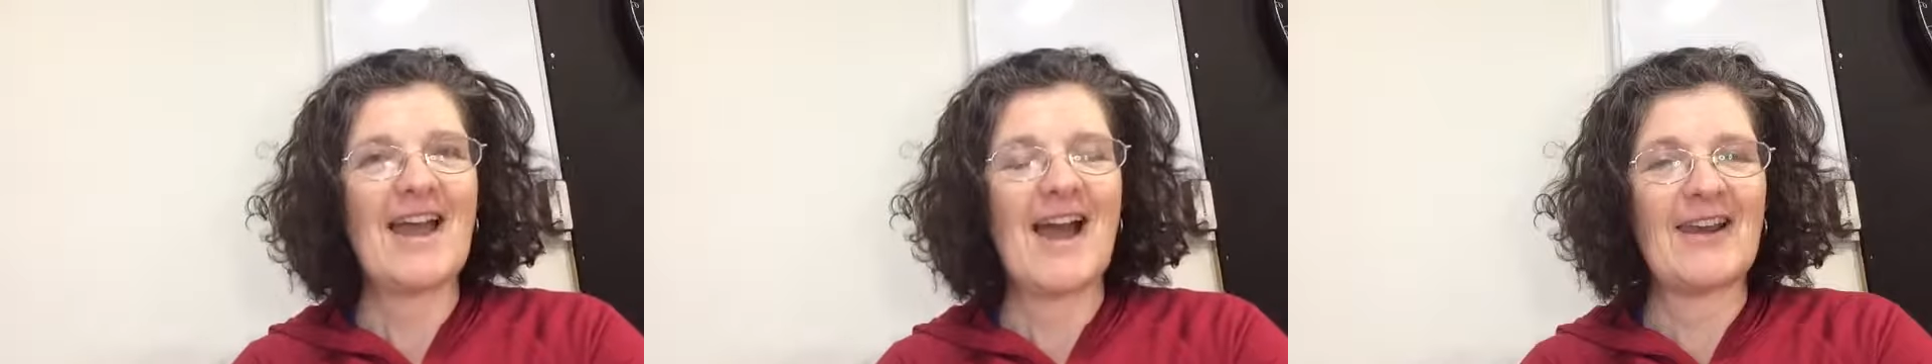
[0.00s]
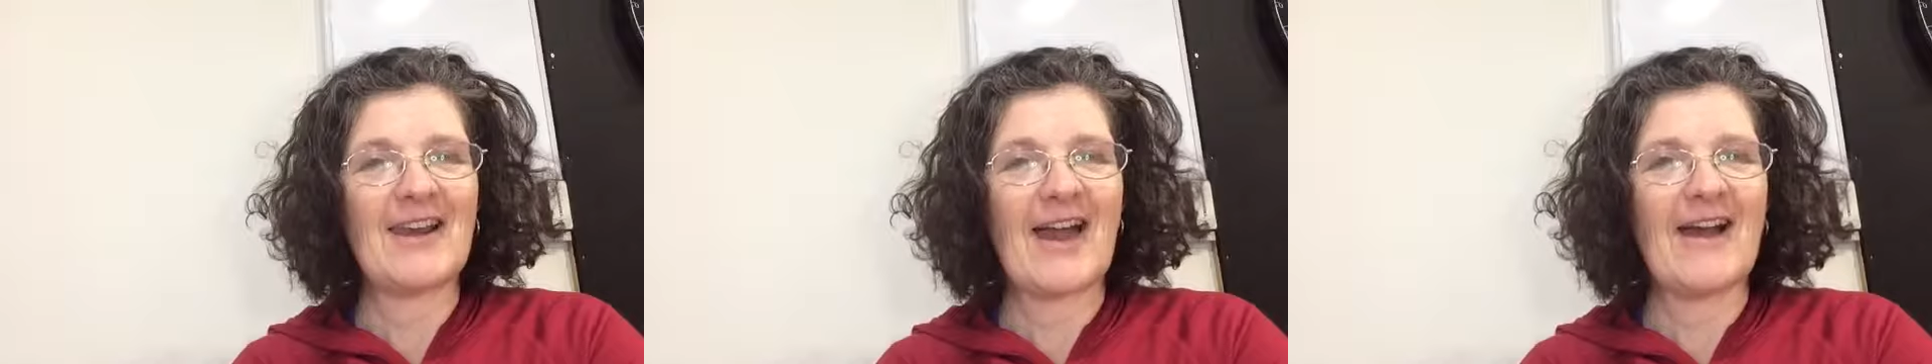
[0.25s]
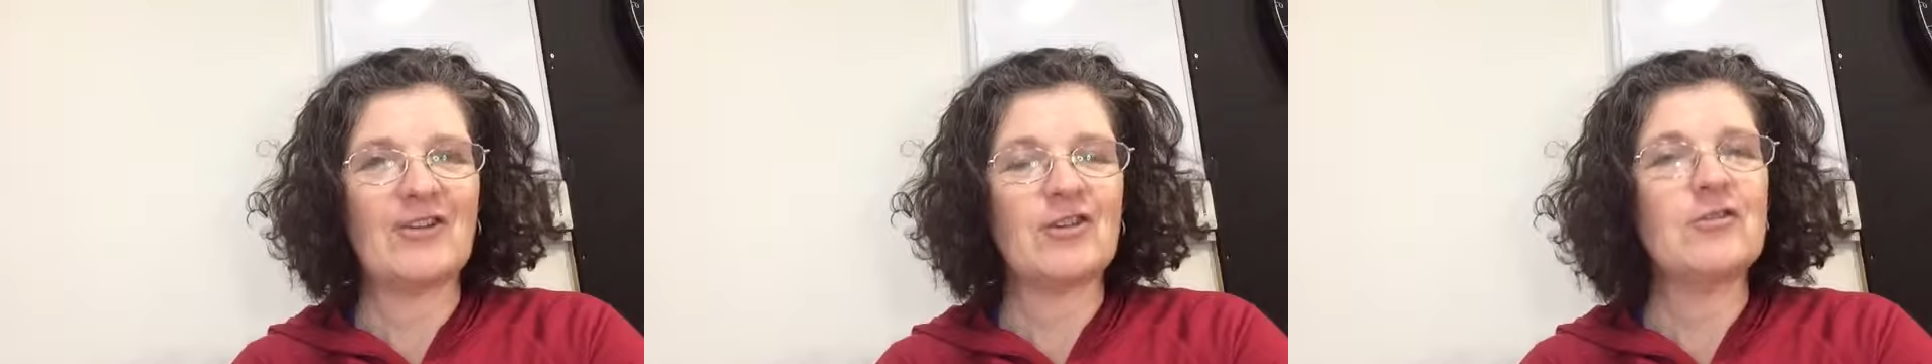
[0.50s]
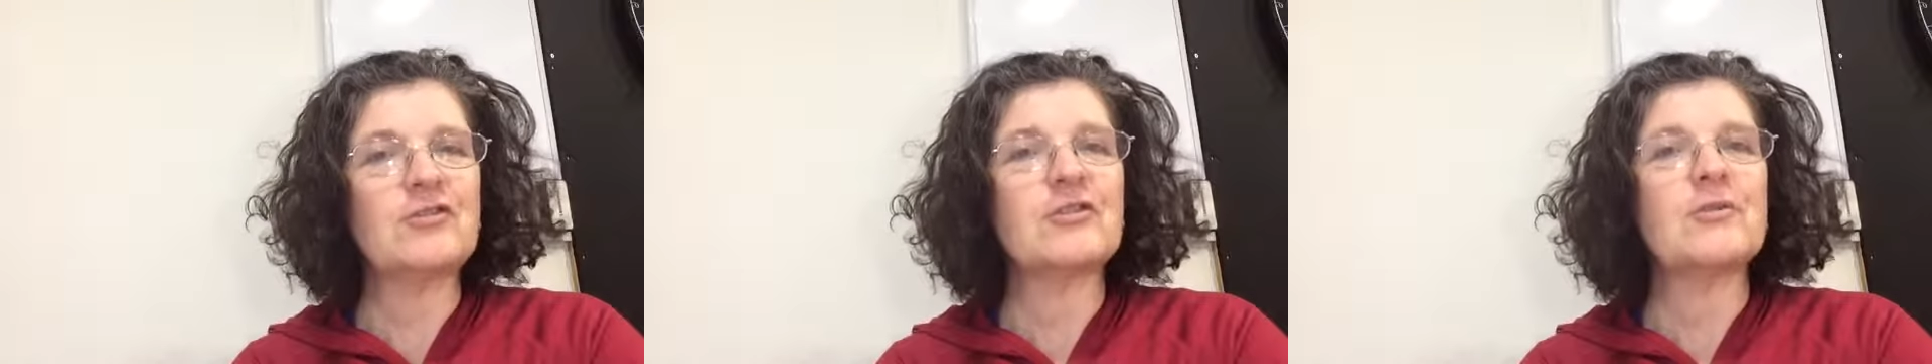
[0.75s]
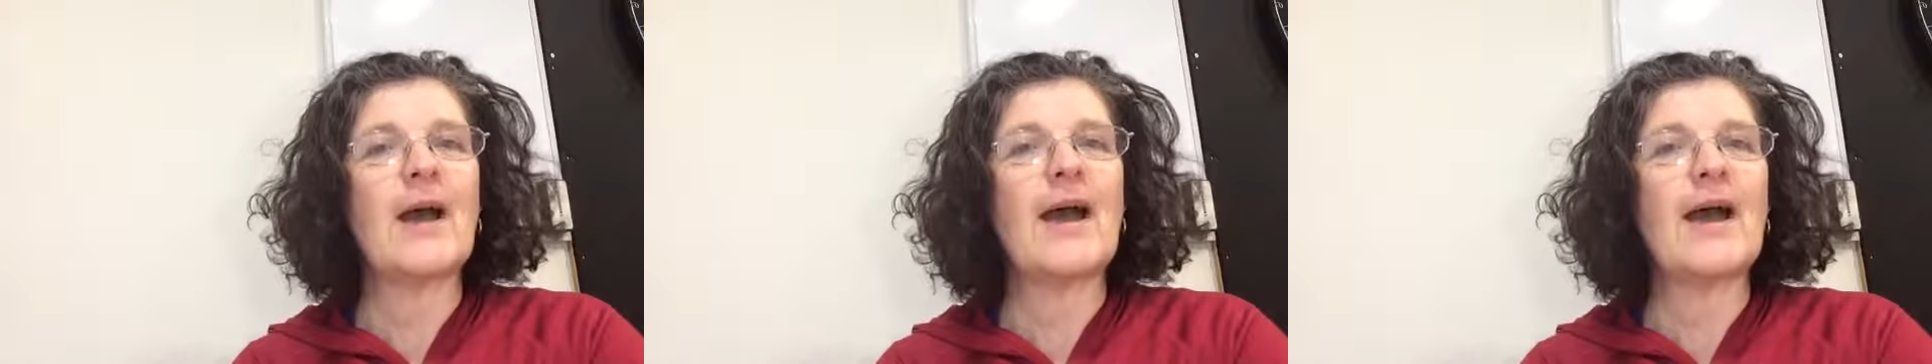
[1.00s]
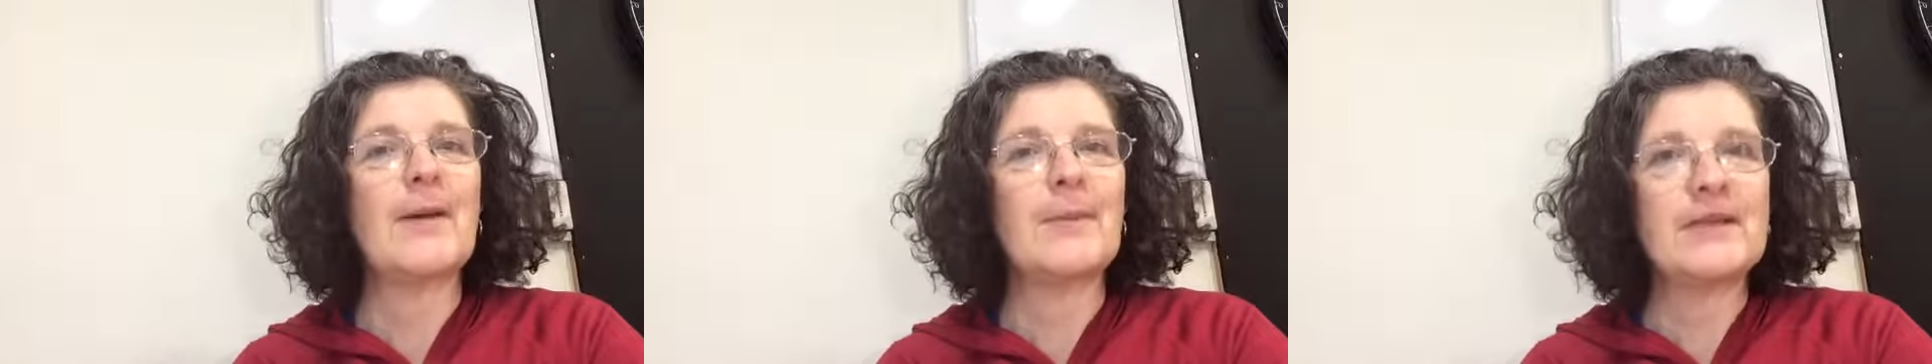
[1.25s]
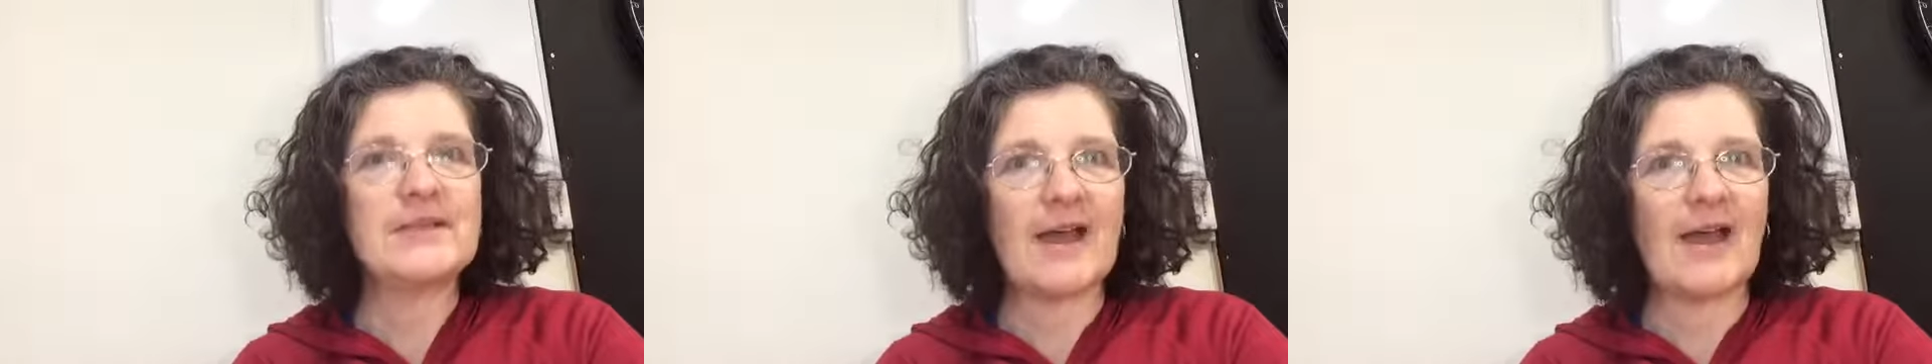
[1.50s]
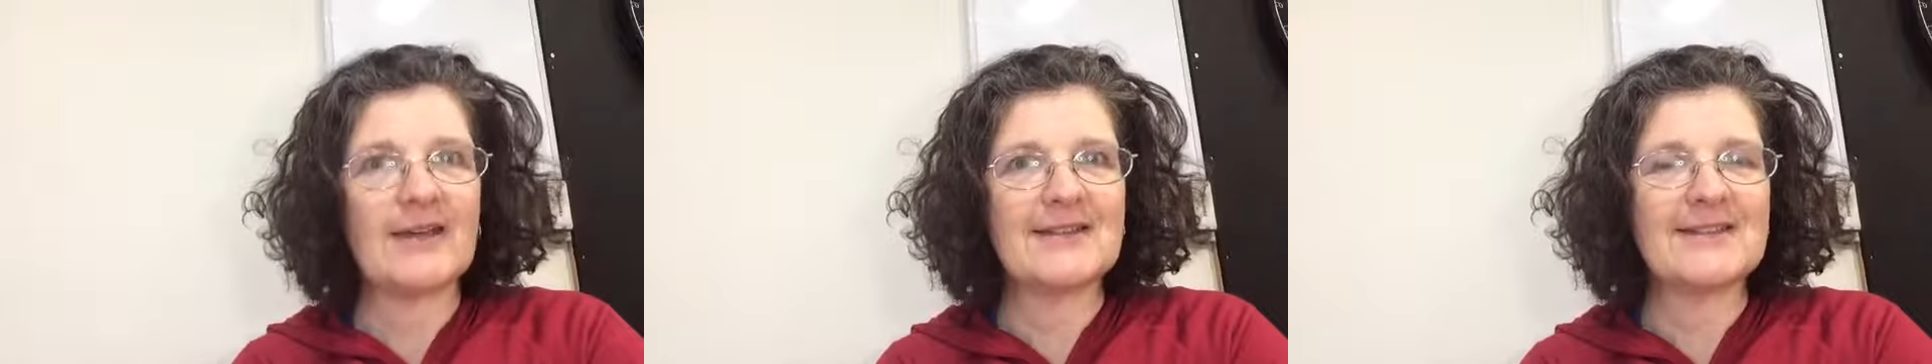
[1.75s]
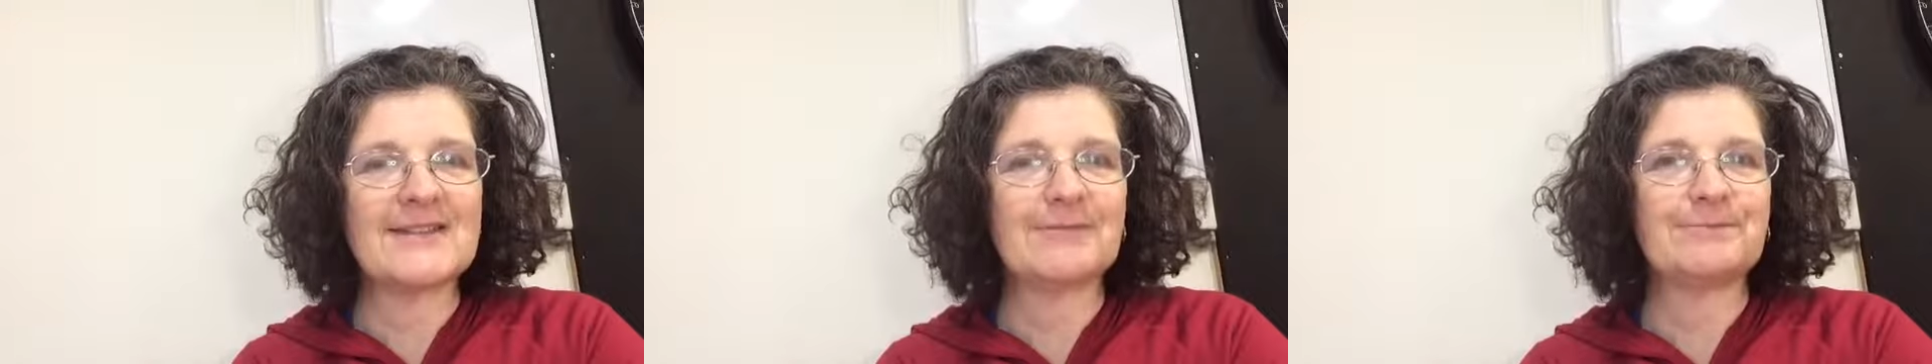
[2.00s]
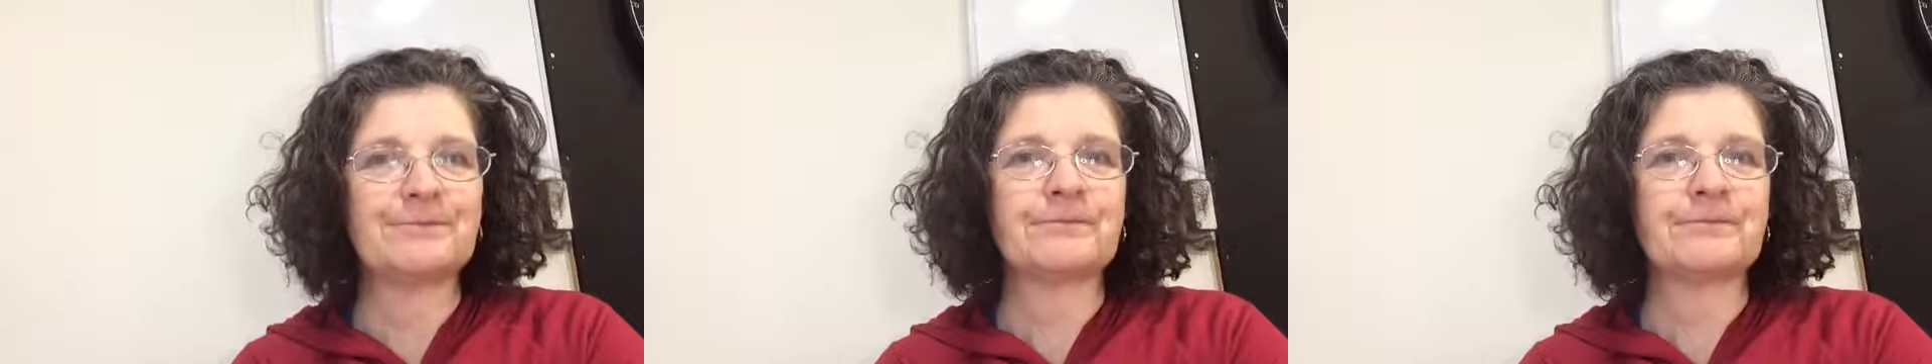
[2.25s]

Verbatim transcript: out loud or do a happy dance.